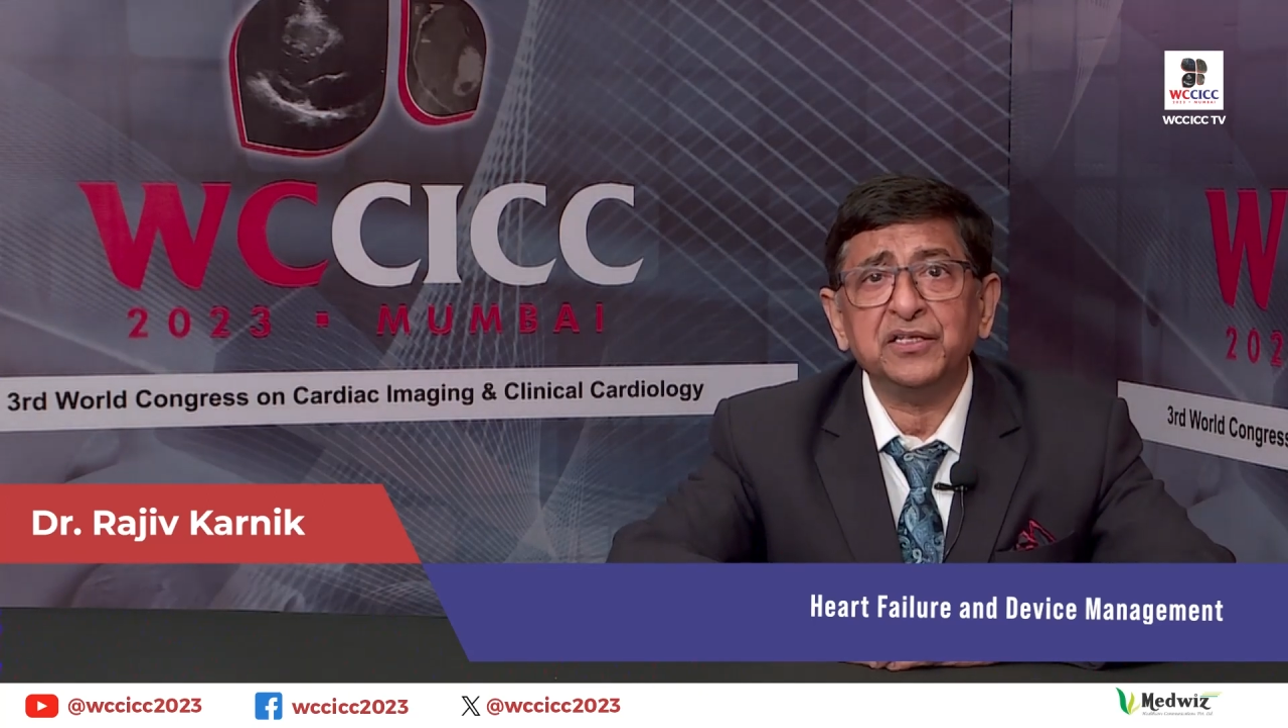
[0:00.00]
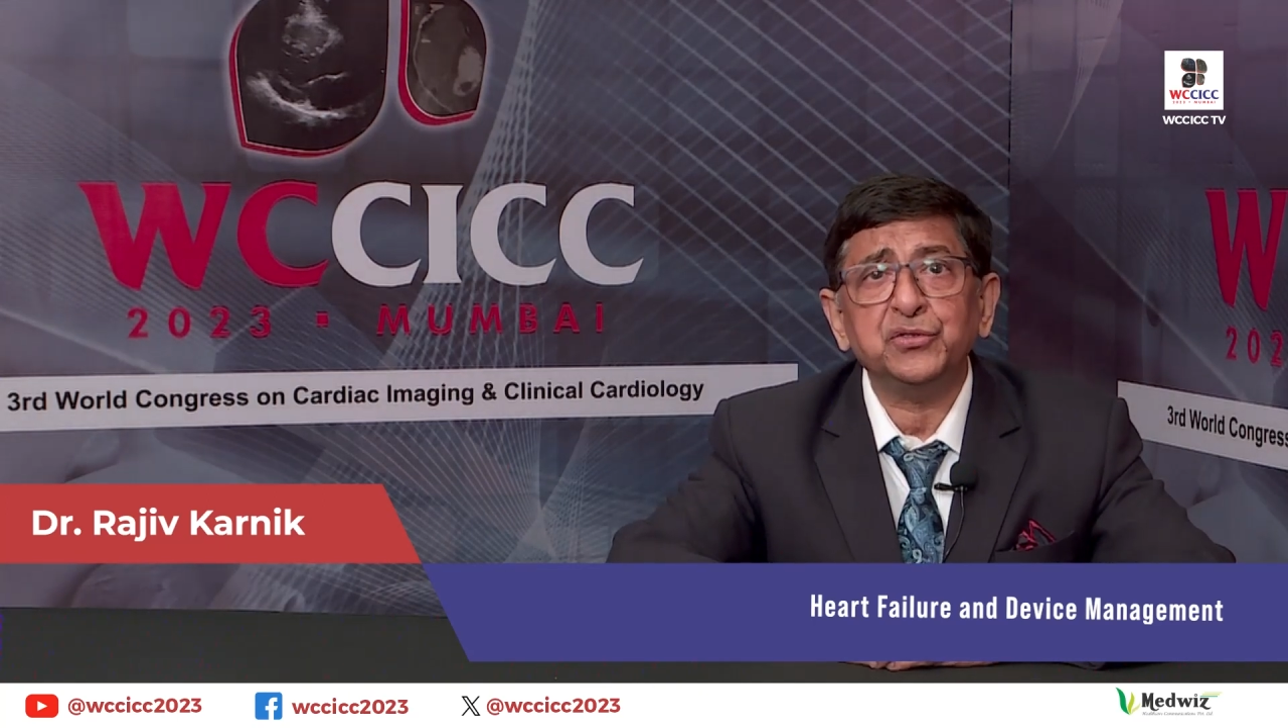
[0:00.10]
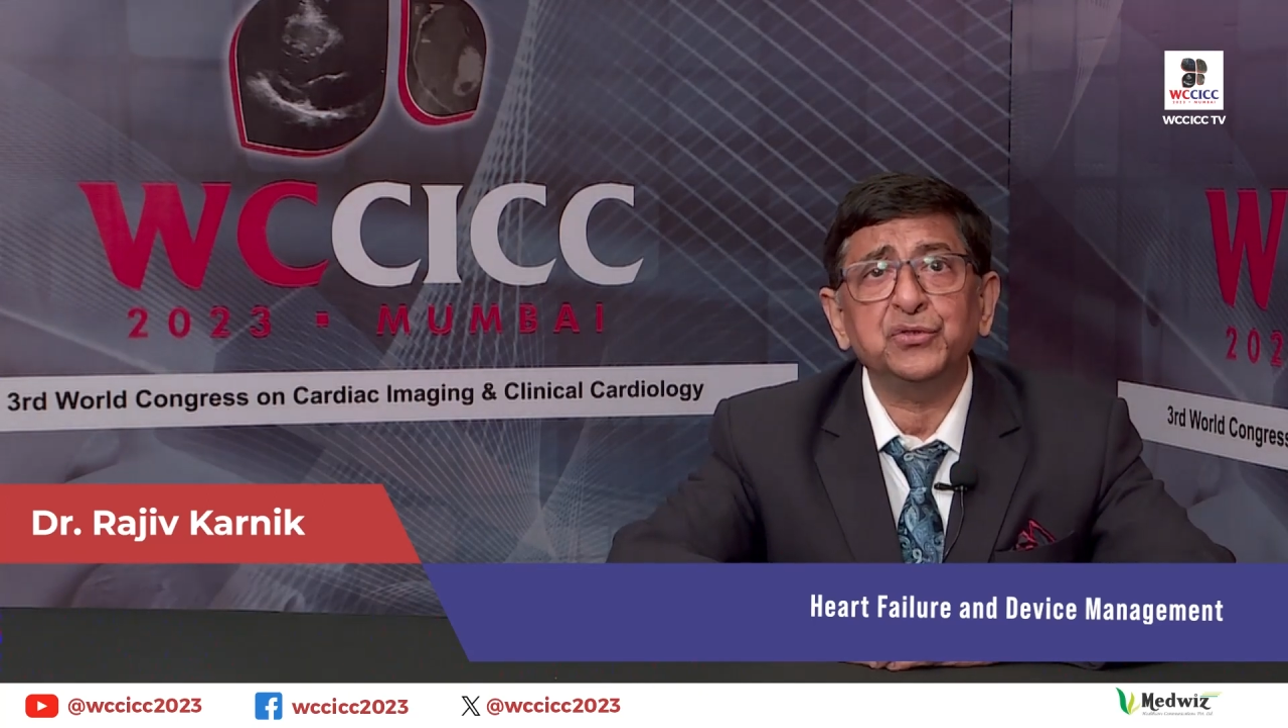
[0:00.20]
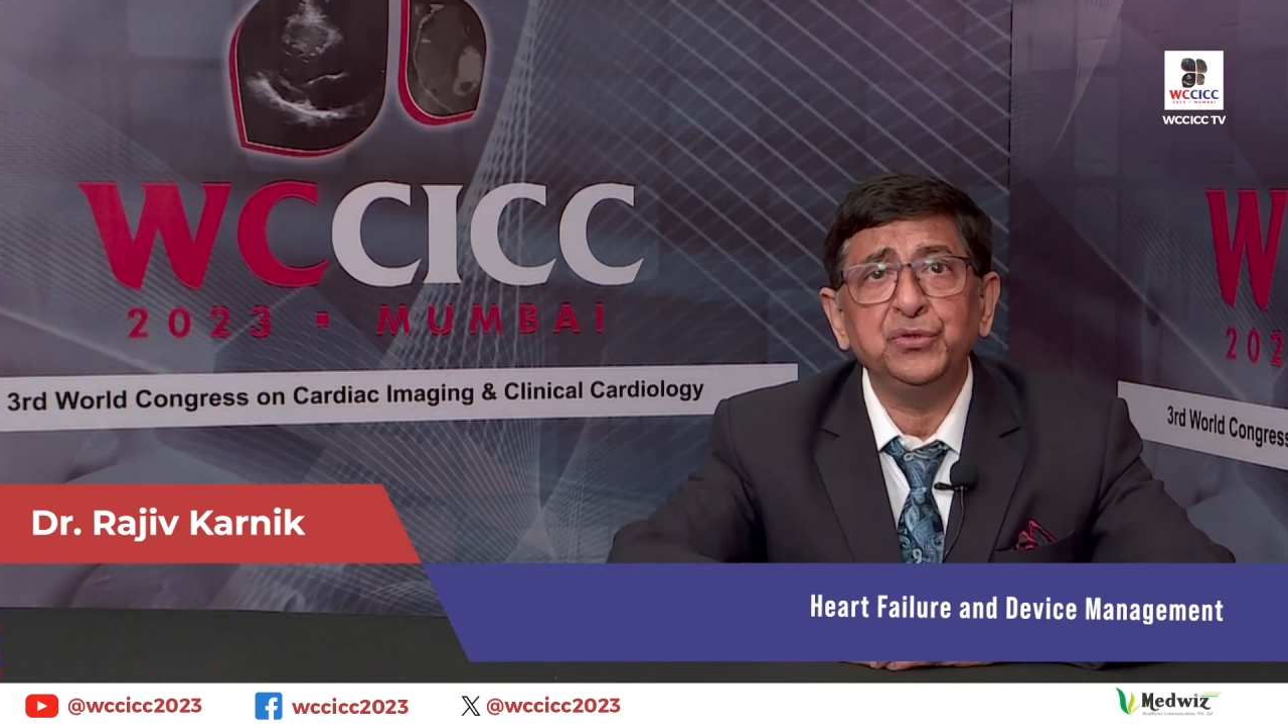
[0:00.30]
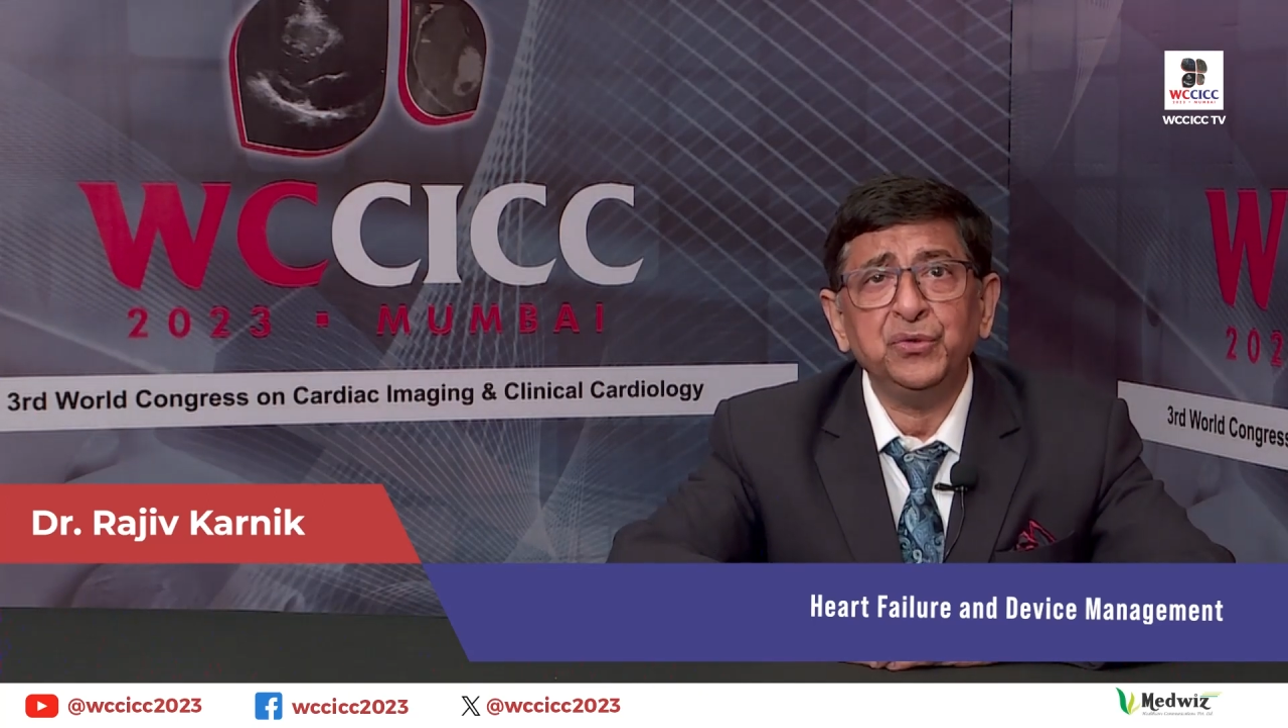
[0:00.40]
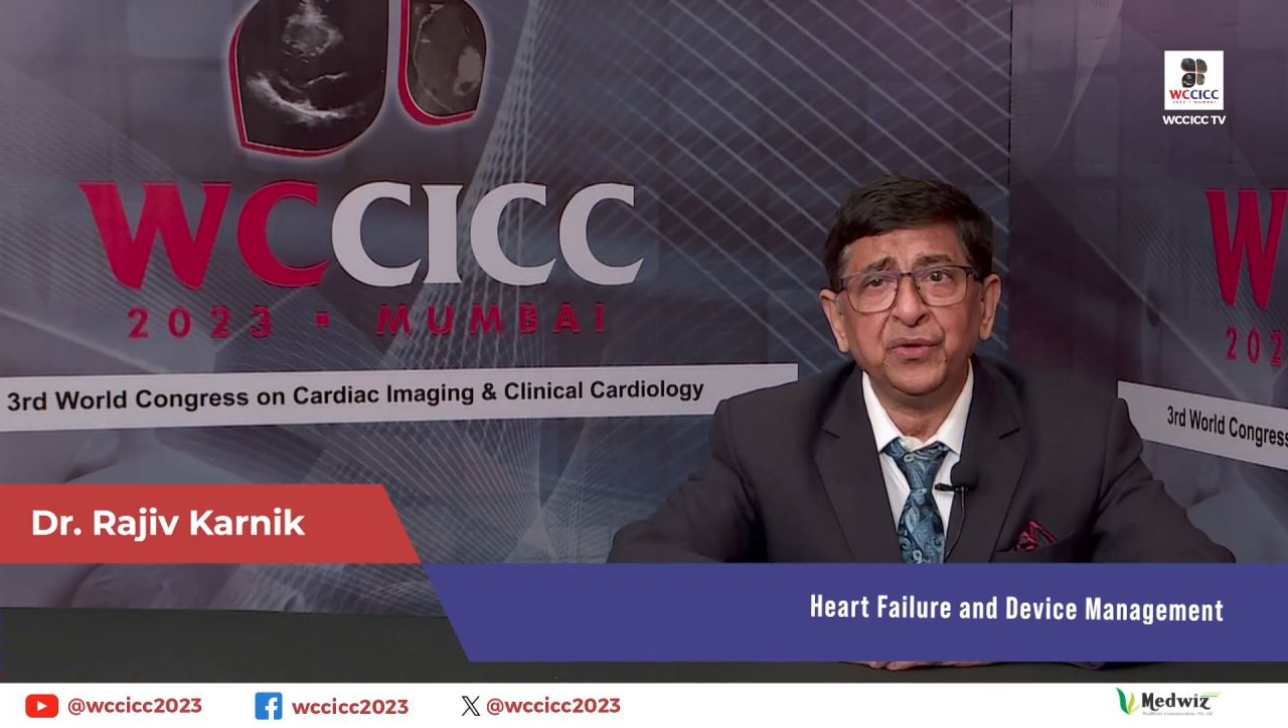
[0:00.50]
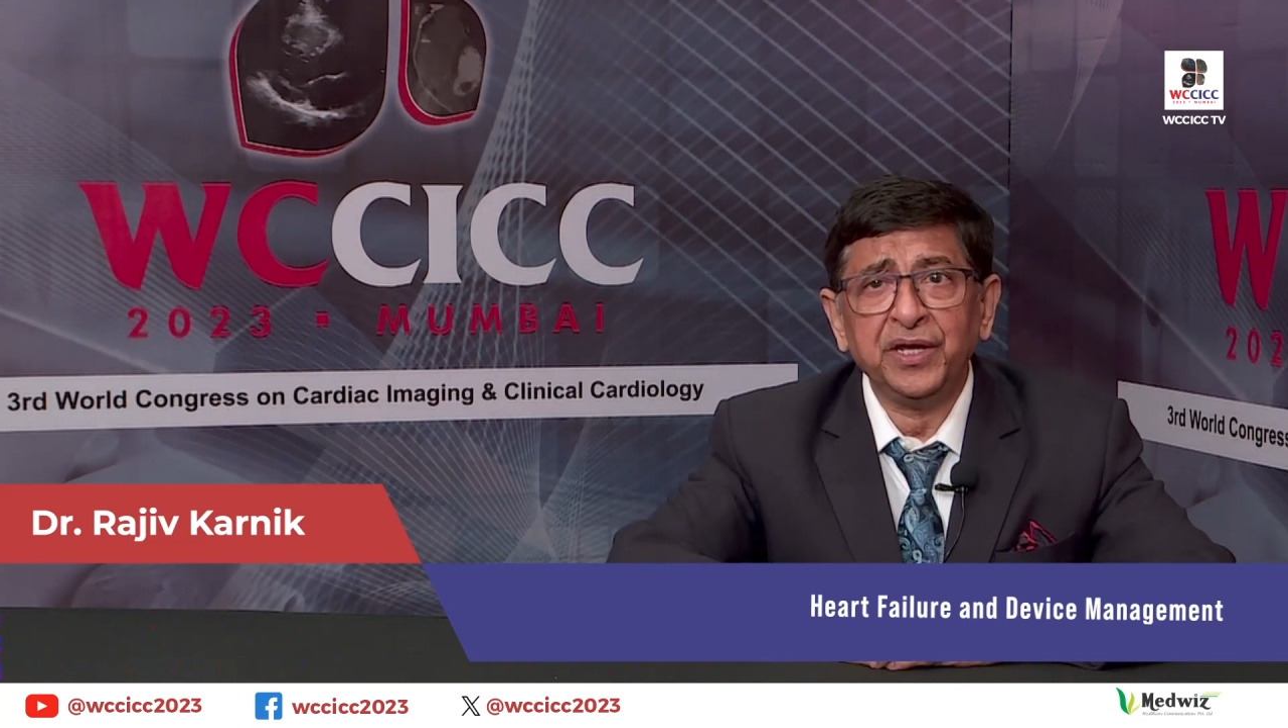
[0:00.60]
these new